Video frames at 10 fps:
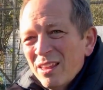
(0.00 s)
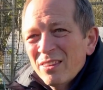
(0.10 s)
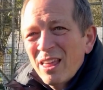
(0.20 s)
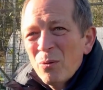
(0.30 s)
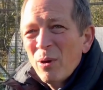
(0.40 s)

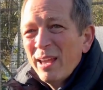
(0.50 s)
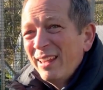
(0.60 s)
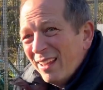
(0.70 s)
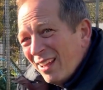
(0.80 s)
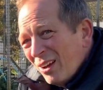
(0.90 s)
That way,
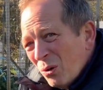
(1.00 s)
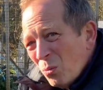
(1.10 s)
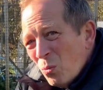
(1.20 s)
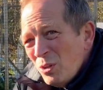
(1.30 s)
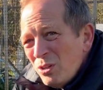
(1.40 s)

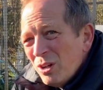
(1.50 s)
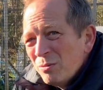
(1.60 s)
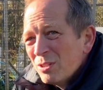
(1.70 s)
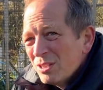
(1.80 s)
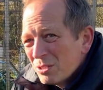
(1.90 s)
when you come
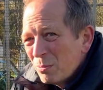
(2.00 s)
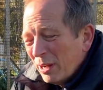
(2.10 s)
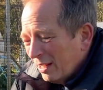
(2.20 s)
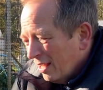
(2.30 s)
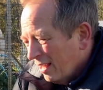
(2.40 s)
to the
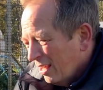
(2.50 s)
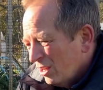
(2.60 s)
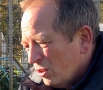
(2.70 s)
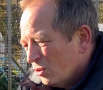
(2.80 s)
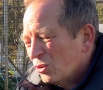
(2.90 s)
spring,
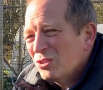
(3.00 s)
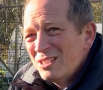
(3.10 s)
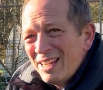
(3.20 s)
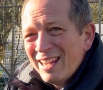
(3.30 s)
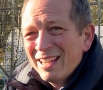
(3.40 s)
you're not
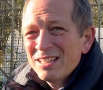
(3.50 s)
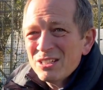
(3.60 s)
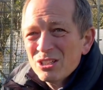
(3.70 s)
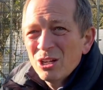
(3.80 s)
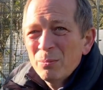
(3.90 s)
digging and
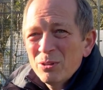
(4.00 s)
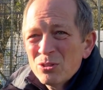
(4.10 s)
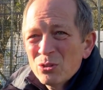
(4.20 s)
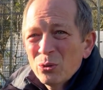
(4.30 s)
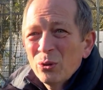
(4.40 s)
disturbing the
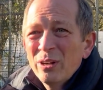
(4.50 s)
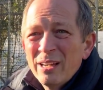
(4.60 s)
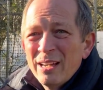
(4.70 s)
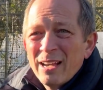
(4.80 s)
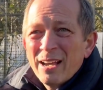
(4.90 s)
soil.
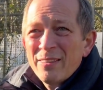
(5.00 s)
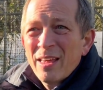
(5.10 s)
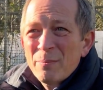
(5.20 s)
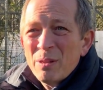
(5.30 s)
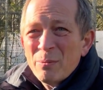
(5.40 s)
And
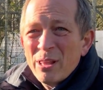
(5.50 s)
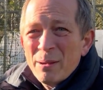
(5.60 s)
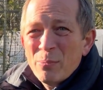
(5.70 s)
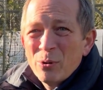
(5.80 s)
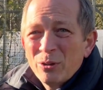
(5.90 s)
by
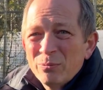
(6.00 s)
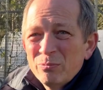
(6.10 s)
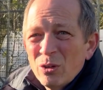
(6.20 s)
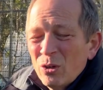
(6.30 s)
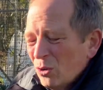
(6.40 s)
that point,
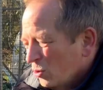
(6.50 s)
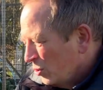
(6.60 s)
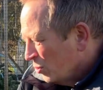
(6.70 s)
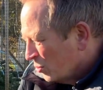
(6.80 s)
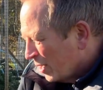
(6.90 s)
all
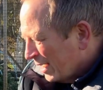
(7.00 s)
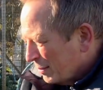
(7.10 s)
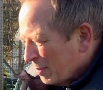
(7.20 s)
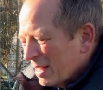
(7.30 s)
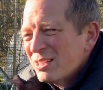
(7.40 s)
the
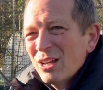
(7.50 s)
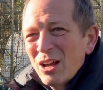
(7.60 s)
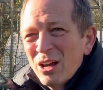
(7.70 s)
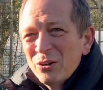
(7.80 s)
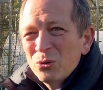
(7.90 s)
organic
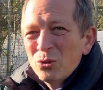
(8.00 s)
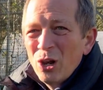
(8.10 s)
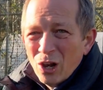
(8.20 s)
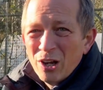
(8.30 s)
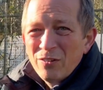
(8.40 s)
matter and all the
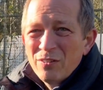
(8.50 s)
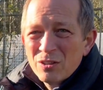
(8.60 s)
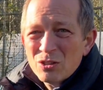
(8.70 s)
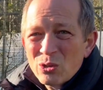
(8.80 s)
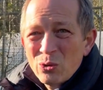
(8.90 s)
life in
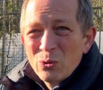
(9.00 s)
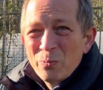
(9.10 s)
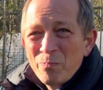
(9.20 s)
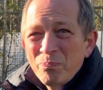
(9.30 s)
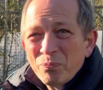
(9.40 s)
the soil
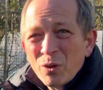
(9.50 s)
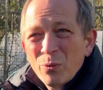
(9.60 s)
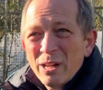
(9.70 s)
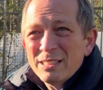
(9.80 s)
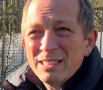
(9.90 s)

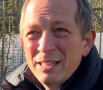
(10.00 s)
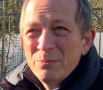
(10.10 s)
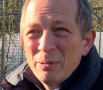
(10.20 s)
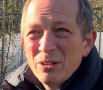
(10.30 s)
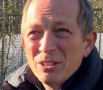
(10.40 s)
will actually
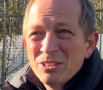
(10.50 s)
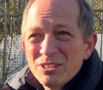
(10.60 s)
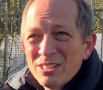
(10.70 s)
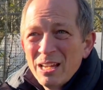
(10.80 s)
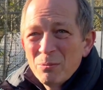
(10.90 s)
be nice and
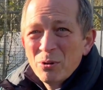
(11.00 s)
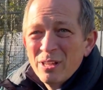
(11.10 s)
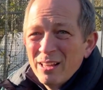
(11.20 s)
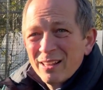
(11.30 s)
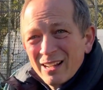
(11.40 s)
stable.
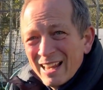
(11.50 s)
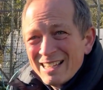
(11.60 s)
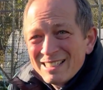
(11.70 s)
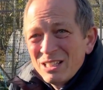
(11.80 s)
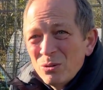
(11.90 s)
The
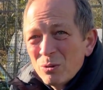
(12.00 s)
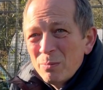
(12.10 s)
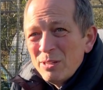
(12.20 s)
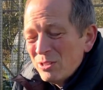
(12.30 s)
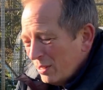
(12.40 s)
last thing you want to
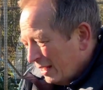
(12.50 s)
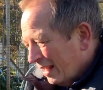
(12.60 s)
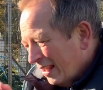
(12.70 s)
be doing